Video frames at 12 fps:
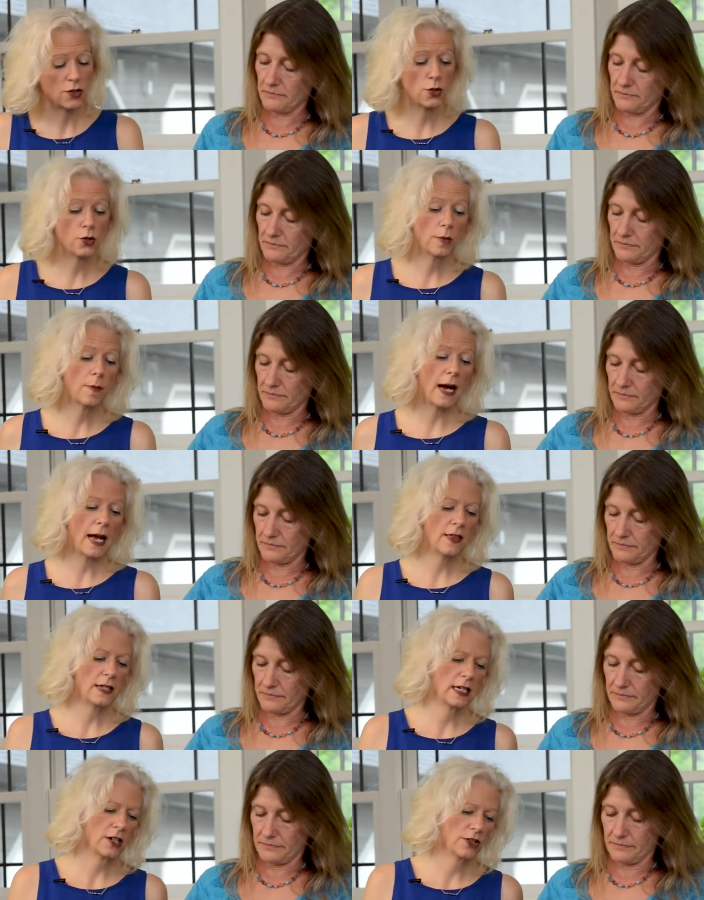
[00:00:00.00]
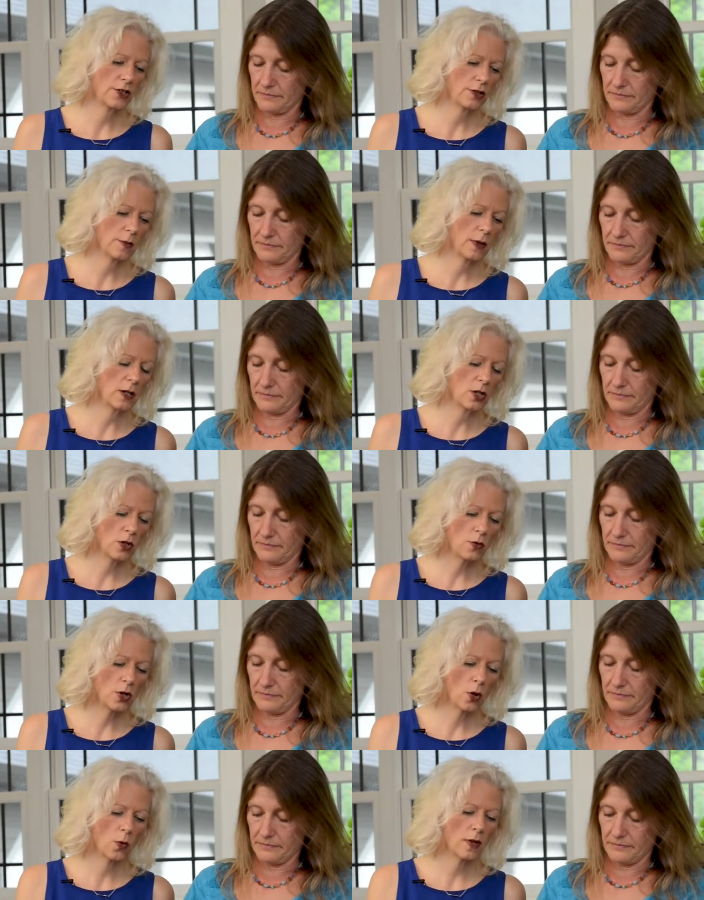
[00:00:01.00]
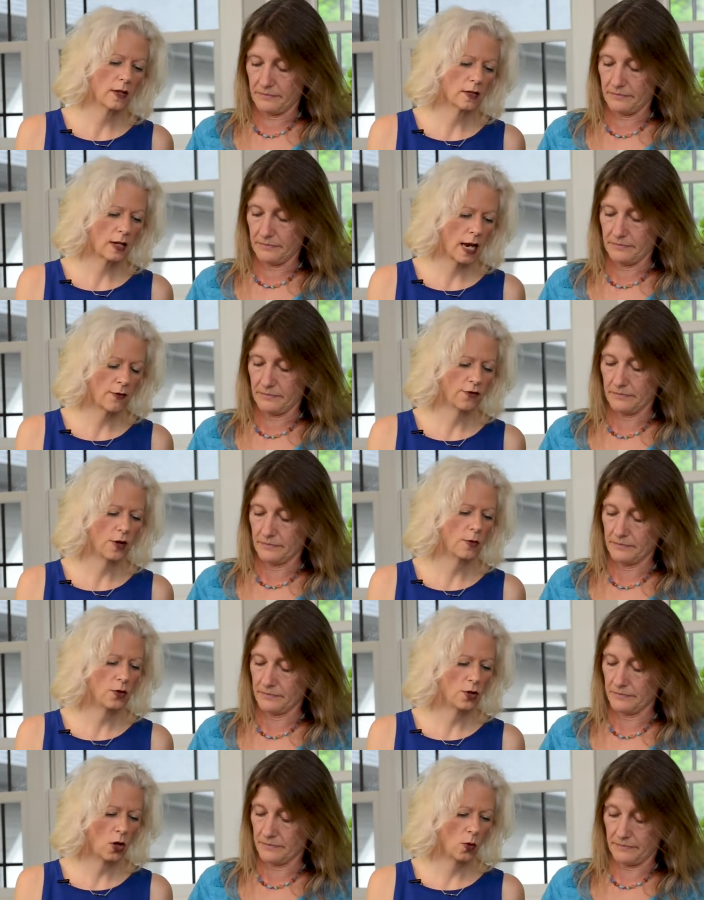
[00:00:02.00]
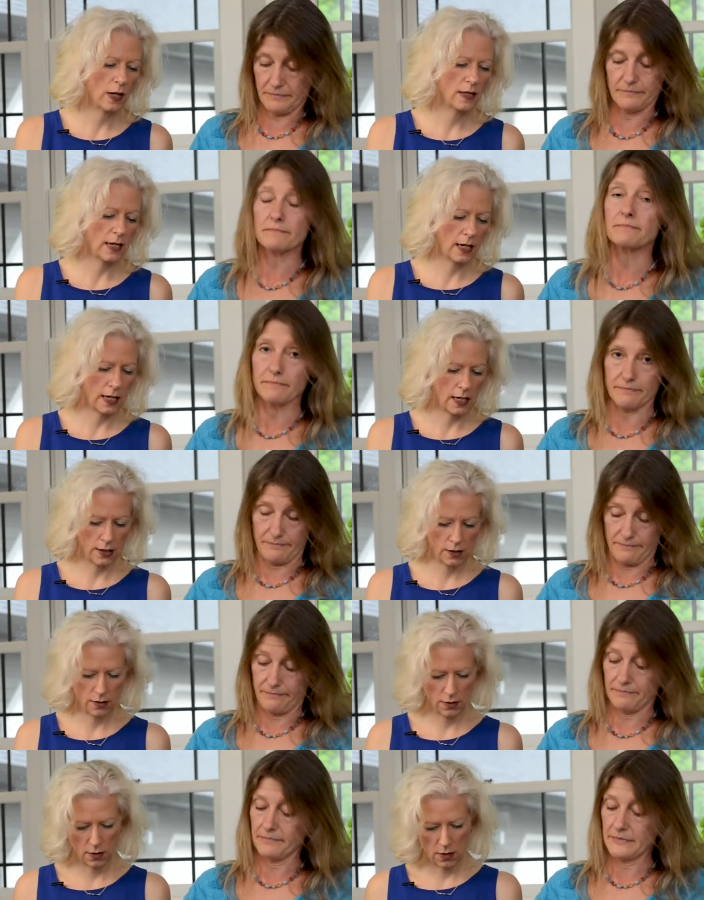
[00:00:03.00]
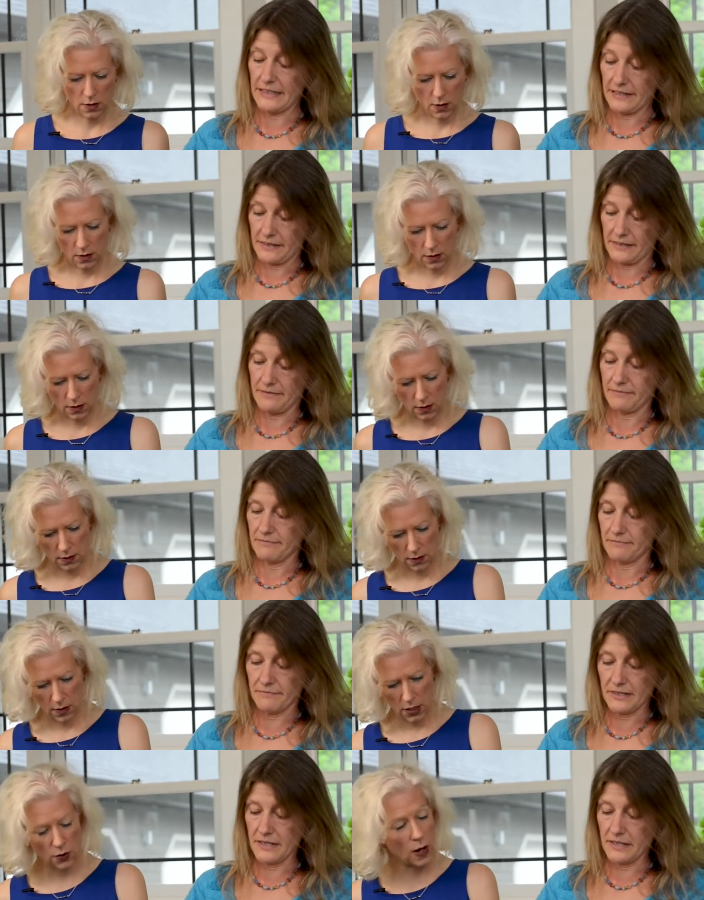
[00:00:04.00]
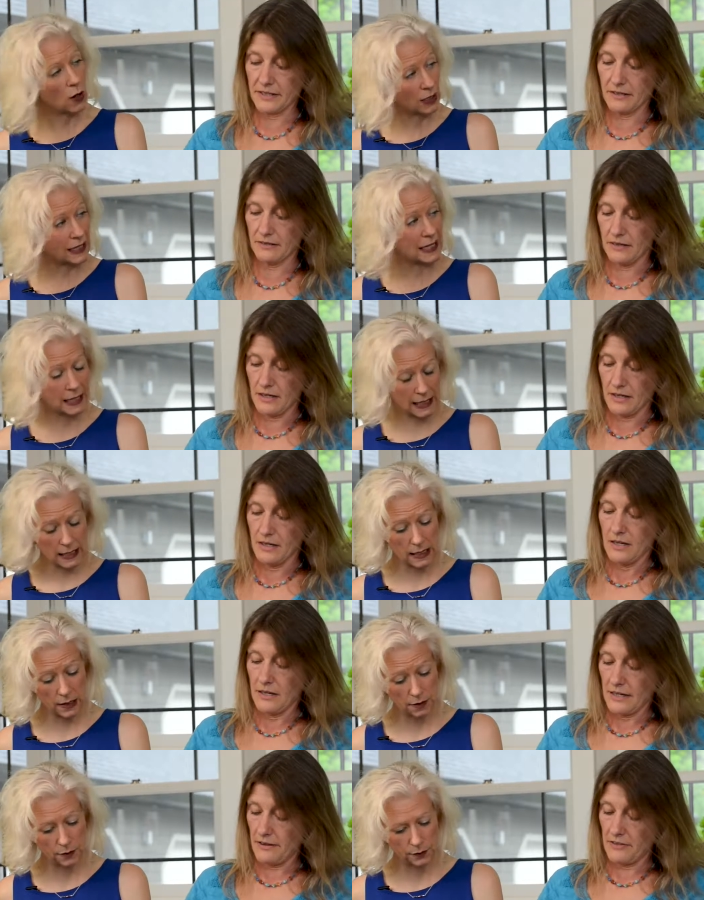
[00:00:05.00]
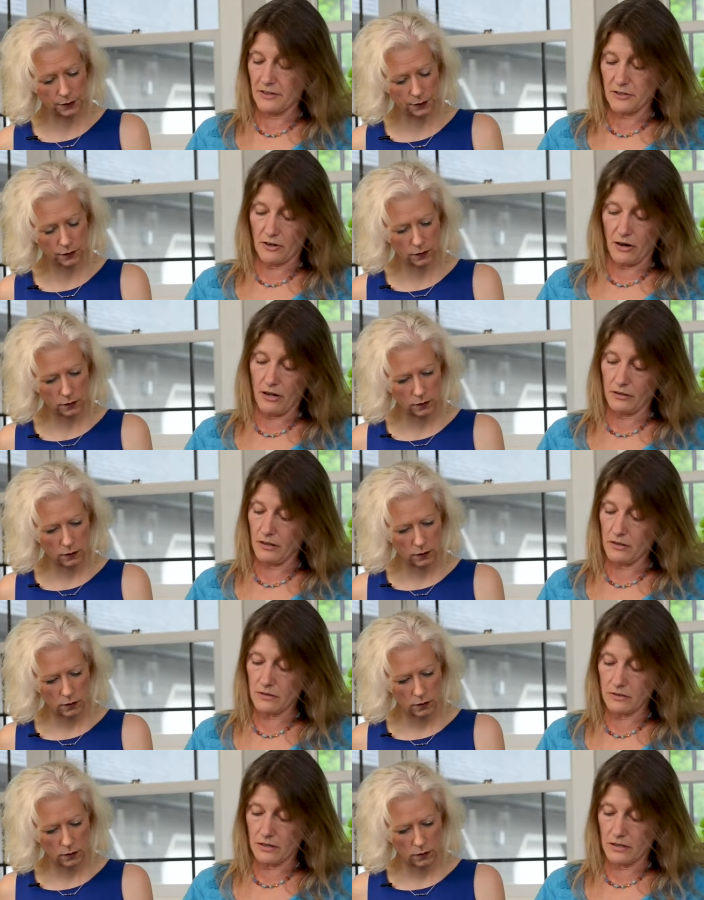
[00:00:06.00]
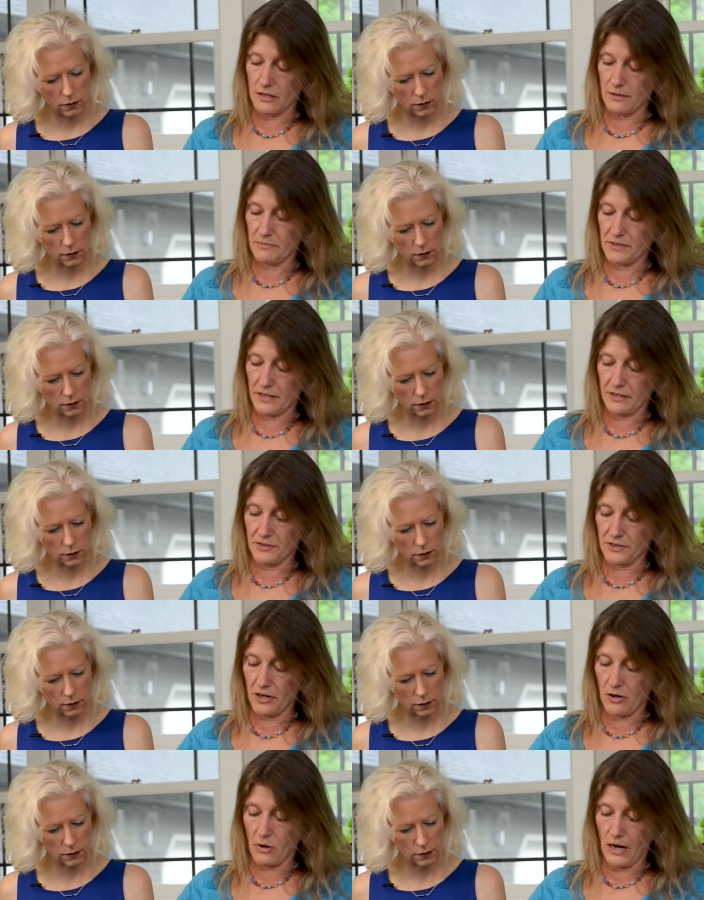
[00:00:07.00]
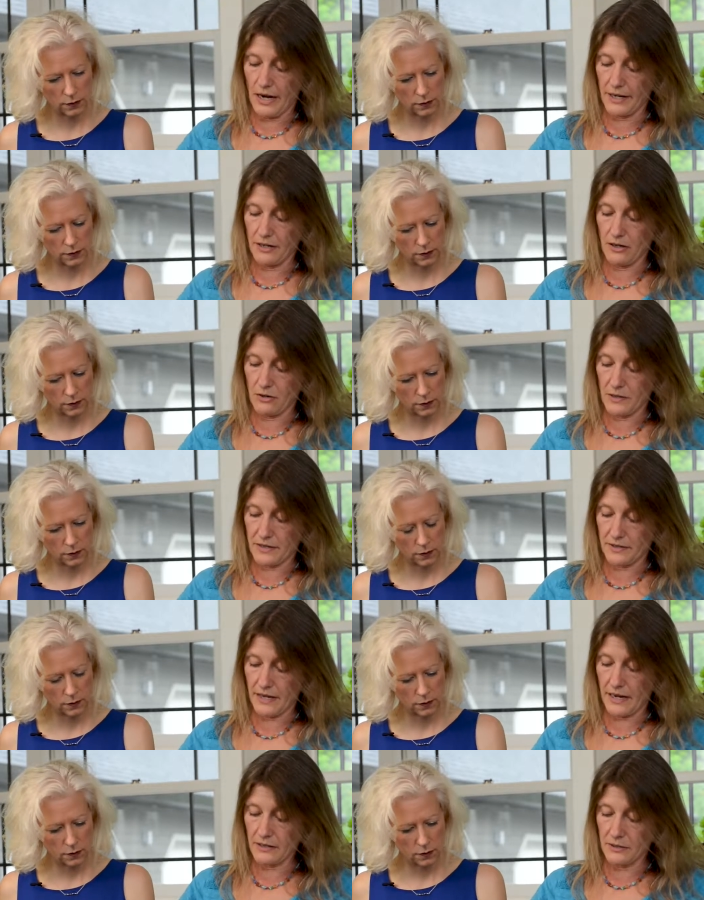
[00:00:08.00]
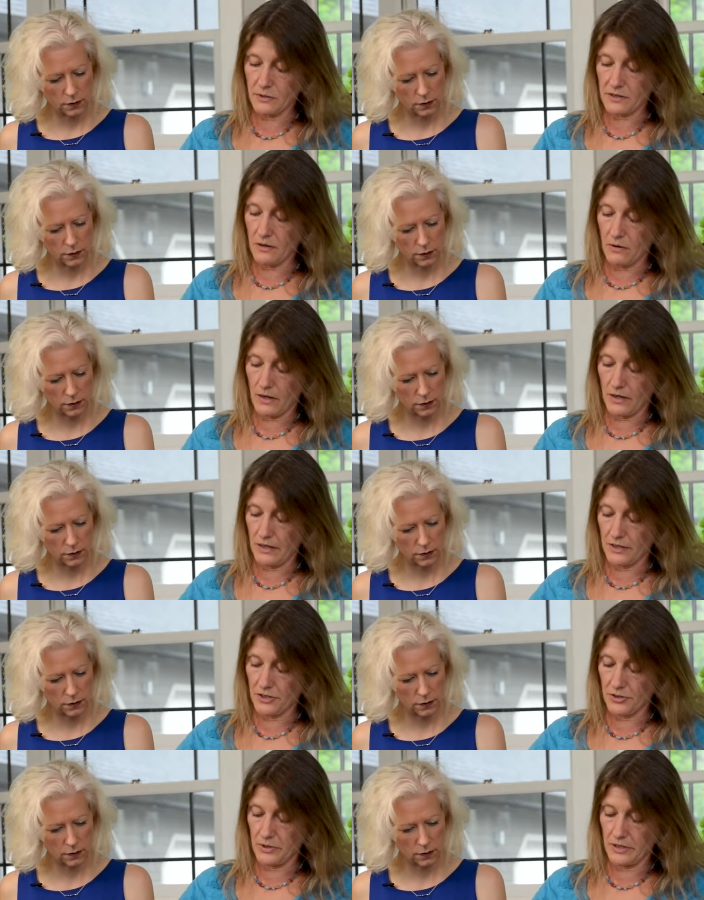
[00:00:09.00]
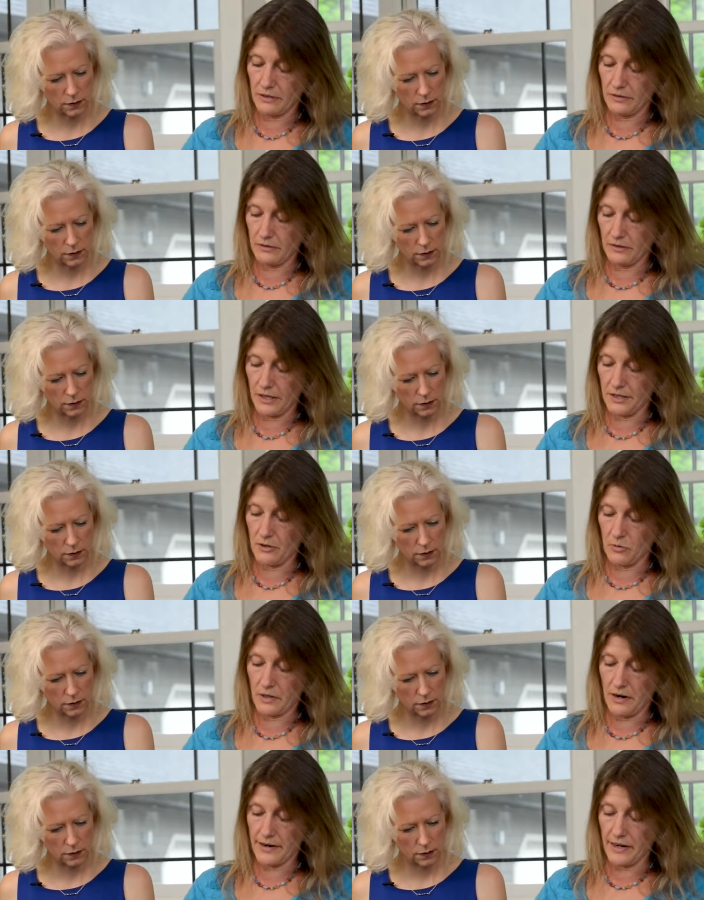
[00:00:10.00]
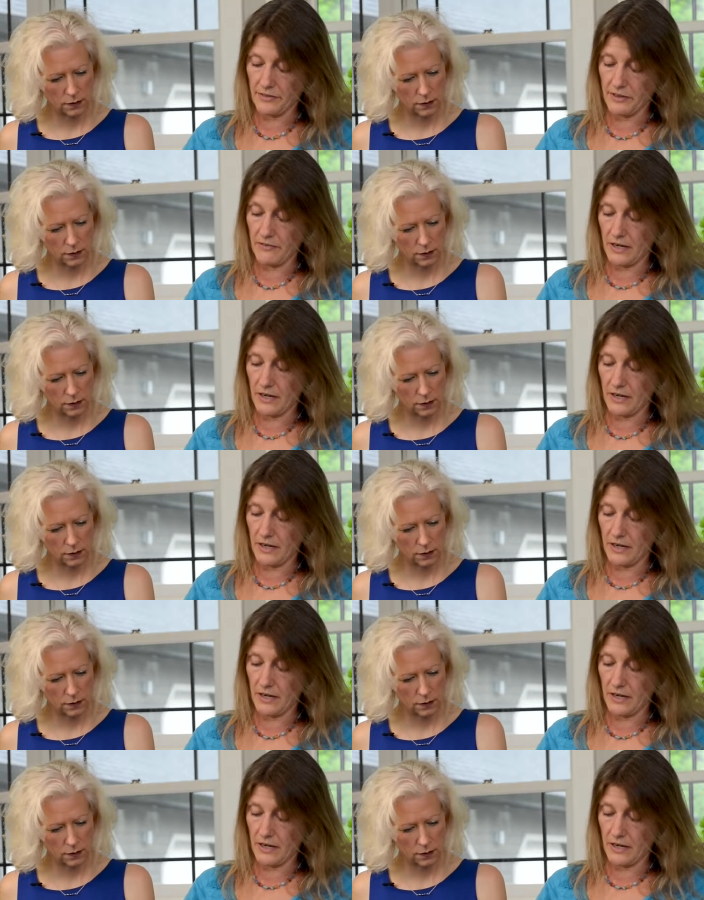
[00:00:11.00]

Speaker 1: so you could buy the tinctures, but you know where this came from. You know what's in it. Yes. And these you know are clean it is.
Speaker 2: Yeah, these are all local herbs, and so I know exactly what's going into it. I know where I got the